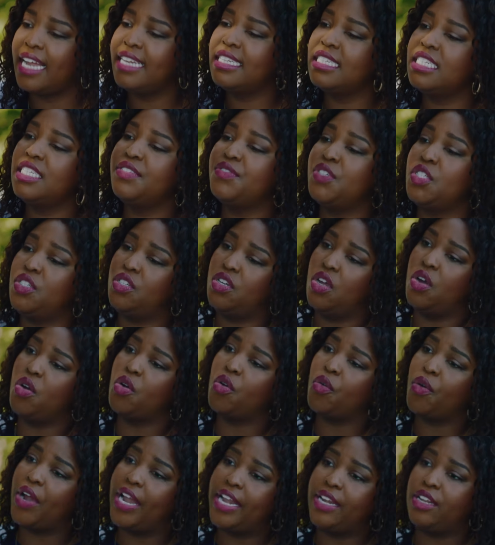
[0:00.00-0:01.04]
didn't even know
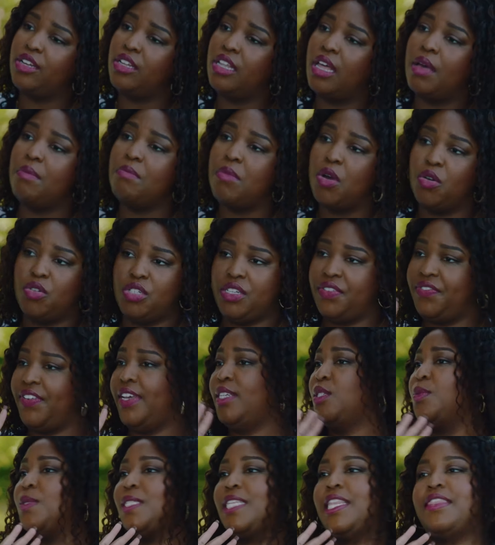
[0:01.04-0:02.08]
cranial emoji
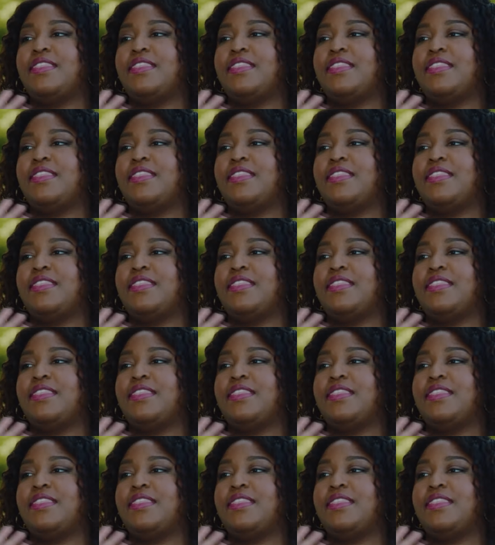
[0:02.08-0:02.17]
face was a